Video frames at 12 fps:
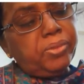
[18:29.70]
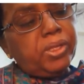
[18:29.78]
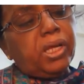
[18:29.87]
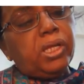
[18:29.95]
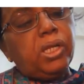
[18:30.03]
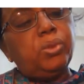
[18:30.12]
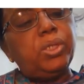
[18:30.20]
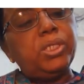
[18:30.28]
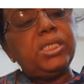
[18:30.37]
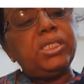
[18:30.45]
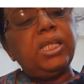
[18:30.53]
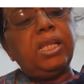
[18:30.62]
Now this
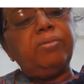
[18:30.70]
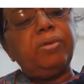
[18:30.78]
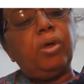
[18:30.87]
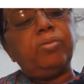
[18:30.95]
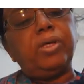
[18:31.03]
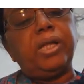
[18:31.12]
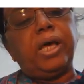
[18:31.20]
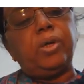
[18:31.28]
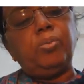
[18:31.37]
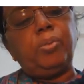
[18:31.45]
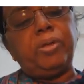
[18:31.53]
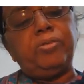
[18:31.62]
is the level of the narrow
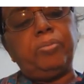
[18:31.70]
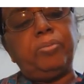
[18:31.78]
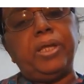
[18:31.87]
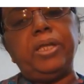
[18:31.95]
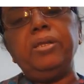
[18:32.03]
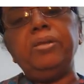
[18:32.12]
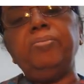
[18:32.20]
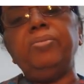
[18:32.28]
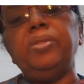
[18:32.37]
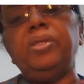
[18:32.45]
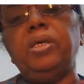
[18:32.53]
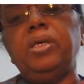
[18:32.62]
pelvic plane.
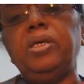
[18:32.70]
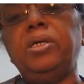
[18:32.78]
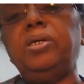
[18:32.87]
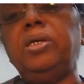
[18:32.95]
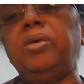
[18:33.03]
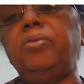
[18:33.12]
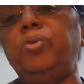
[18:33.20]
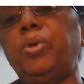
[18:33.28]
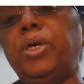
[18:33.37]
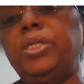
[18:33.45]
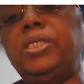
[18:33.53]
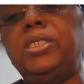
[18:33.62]
Here if you
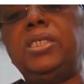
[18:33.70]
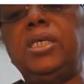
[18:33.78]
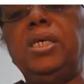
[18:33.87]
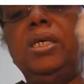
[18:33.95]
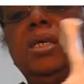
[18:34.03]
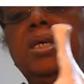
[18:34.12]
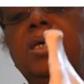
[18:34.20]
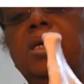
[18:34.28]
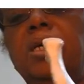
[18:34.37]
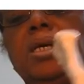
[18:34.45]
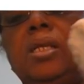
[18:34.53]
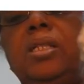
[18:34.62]
can see
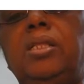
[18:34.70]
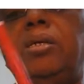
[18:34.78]
the